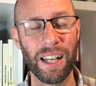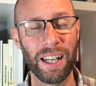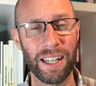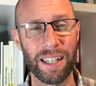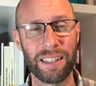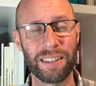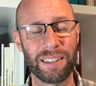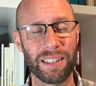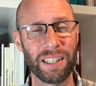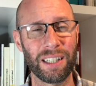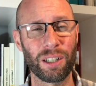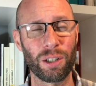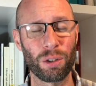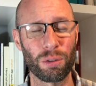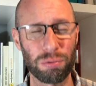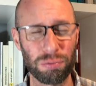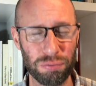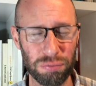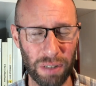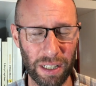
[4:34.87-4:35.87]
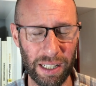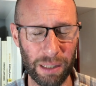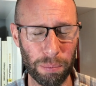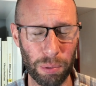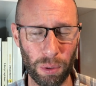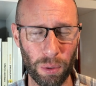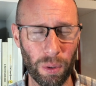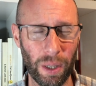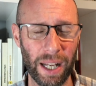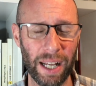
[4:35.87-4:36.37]
It's
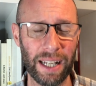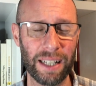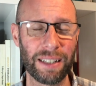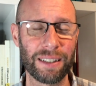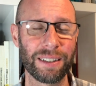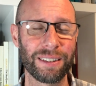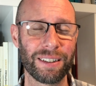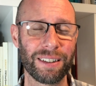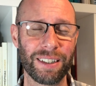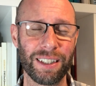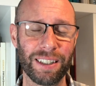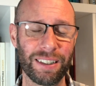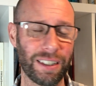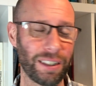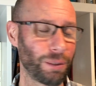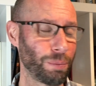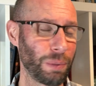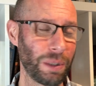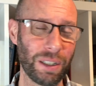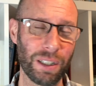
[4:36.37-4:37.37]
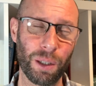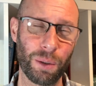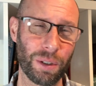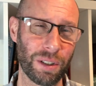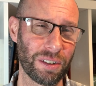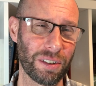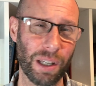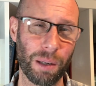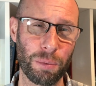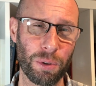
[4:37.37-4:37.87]
incredible. And this has been no
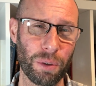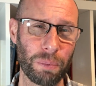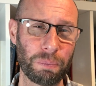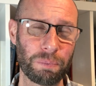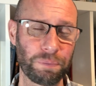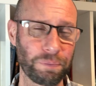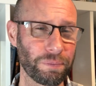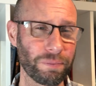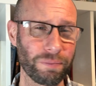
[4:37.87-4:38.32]
exception.